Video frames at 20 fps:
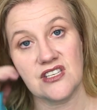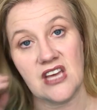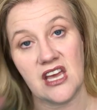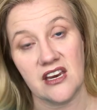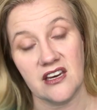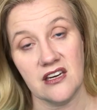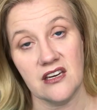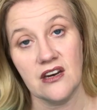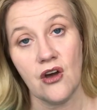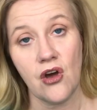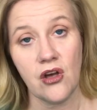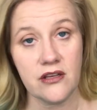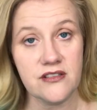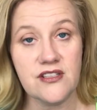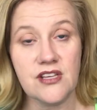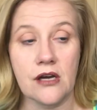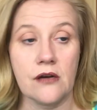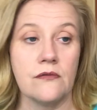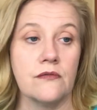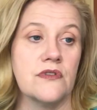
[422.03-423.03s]
done
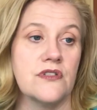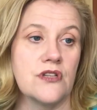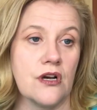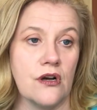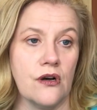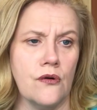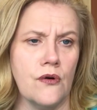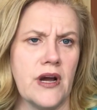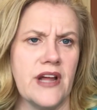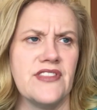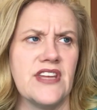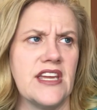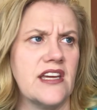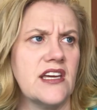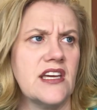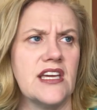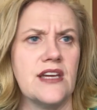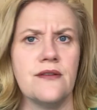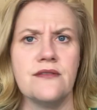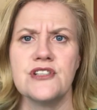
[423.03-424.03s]
also. So I think
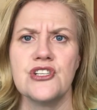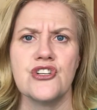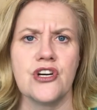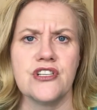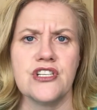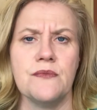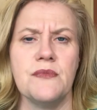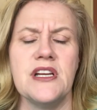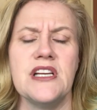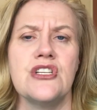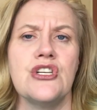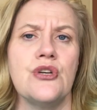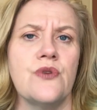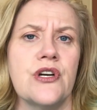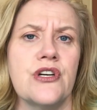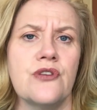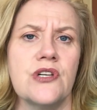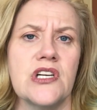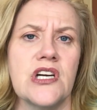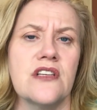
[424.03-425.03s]
he was charging me
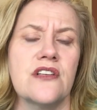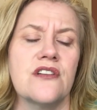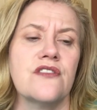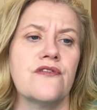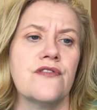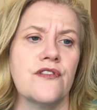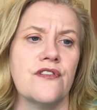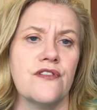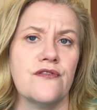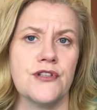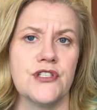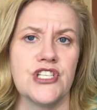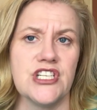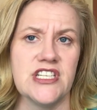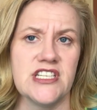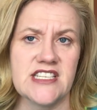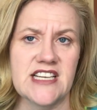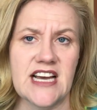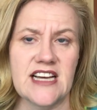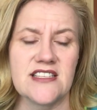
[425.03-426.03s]
$200 for the
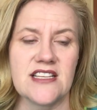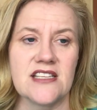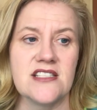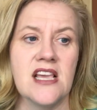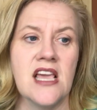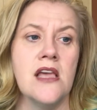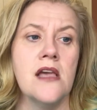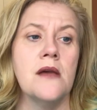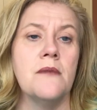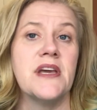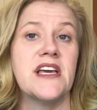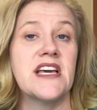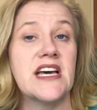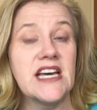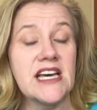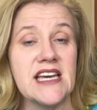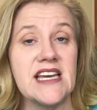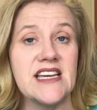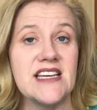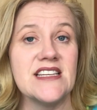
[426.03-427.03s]
Virginia taxes
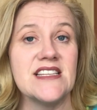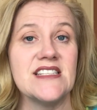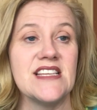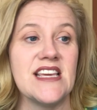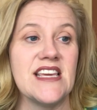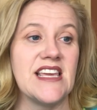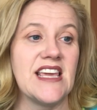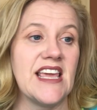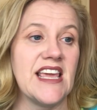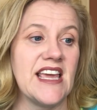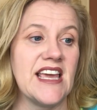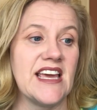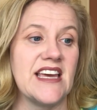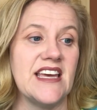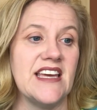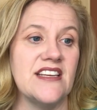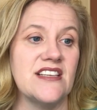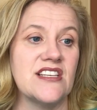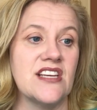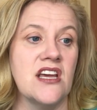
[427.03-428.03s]
because he
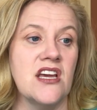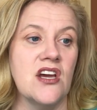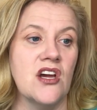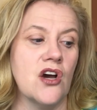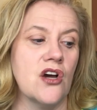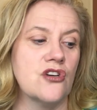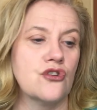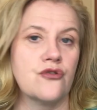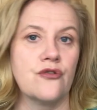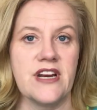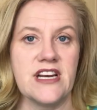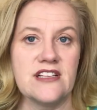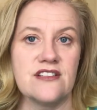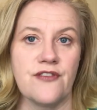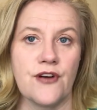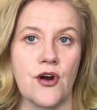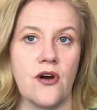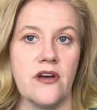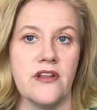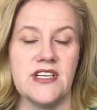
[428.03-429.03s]
can't
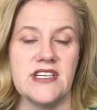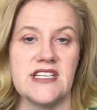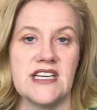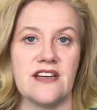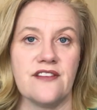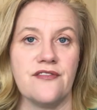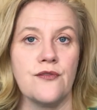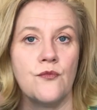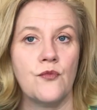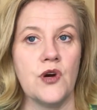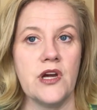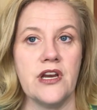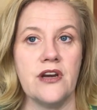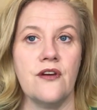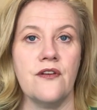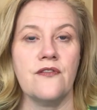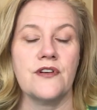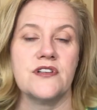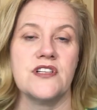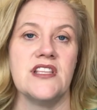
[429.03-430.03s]
transfer all the data from one
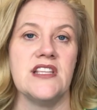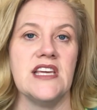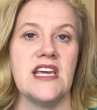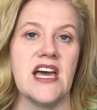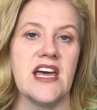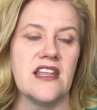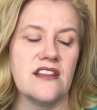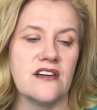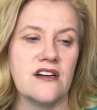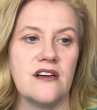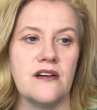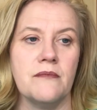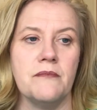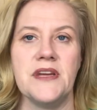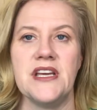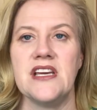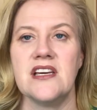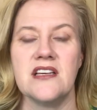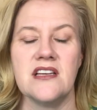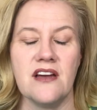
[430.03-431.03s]
over to the other
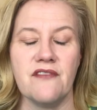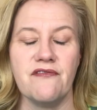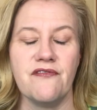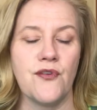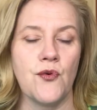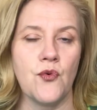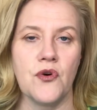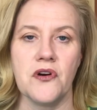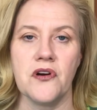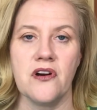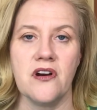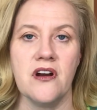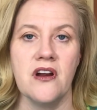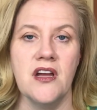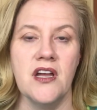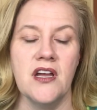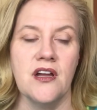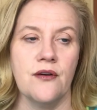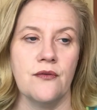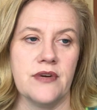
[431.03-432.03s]
because for
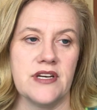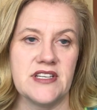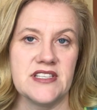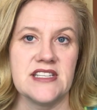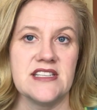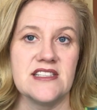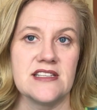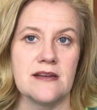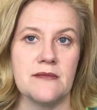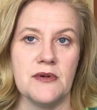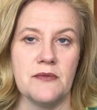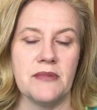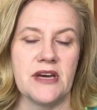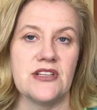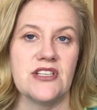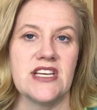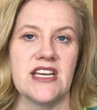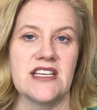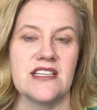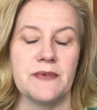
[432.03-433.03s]
reasons I'm about
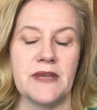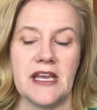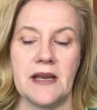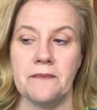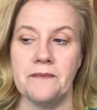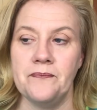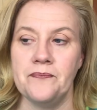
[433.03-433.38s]
to explain.